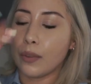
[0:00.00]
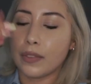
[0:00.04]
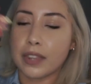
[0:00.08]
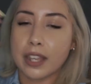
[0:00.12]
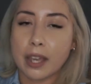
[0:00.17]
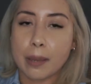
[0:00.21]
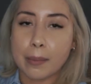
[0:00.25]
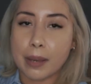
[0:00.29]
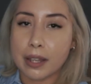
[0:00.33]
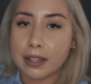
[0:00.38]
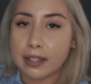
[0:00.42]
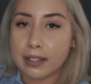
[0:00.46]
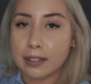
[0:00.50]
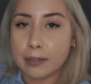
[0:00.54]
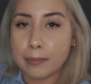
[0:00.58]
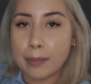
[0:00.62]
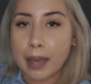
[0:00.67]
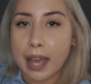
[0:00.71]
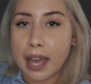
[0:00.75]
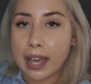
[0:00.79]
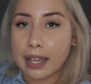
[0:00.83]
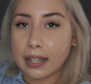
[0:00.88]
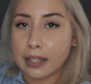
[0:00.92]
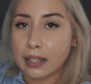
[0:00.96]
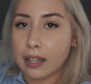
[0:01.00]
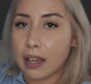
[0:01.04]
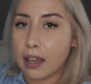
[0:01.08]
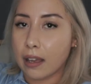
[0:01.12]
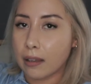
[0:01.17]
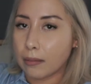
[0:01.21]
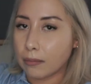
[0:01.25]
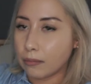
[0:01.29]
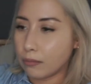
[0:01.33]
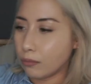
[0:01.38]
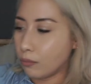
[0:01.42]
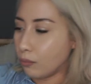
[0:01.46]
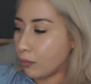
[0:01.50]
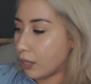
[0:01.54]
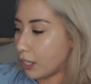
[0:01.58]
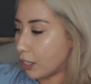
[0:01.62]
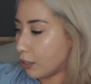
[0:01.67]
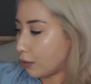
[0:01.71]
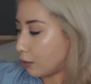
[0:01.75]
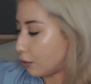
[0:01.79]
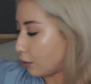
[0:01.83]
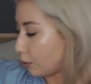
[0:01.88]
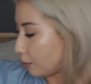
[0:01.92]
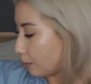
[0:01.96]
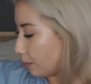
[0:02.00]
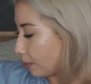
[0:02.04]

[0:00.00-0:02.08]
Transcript: thing about this bag, when you do